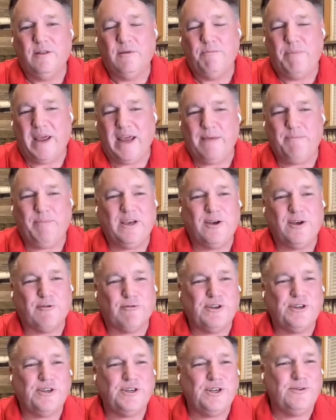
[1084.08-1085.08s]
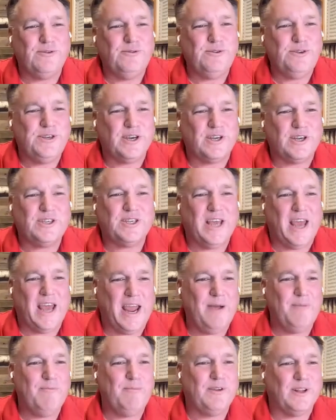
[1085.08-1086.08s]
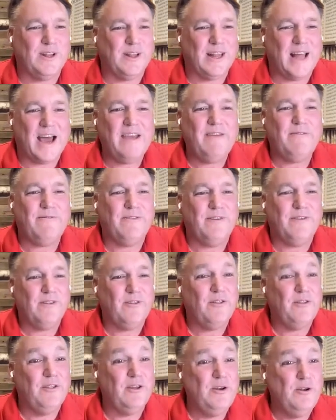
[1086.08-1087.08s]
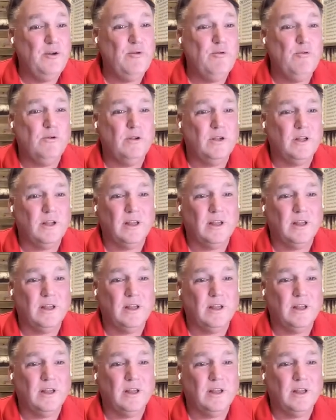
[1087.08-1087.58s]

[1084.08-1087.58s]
the baby Christian who just came to life the new